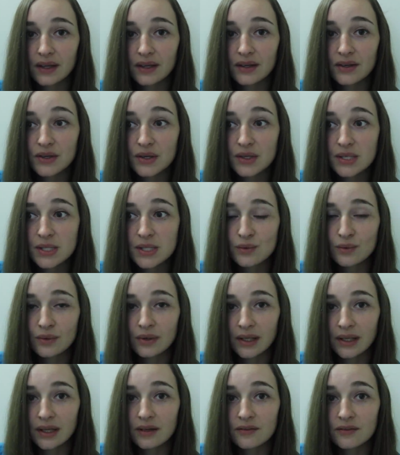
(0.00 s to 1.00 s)
it does
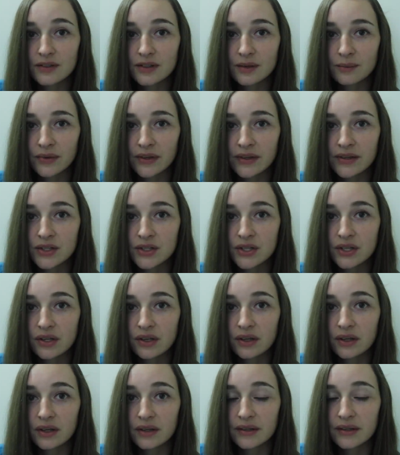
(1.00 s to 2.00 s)
relieve some
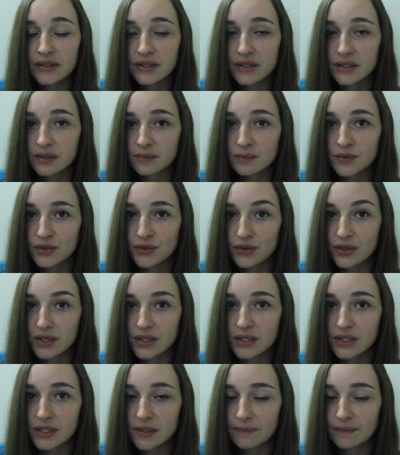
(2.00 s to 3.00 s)
tension and some
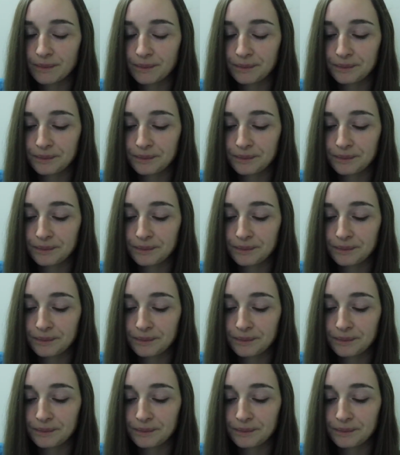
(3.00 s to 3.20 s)
stress.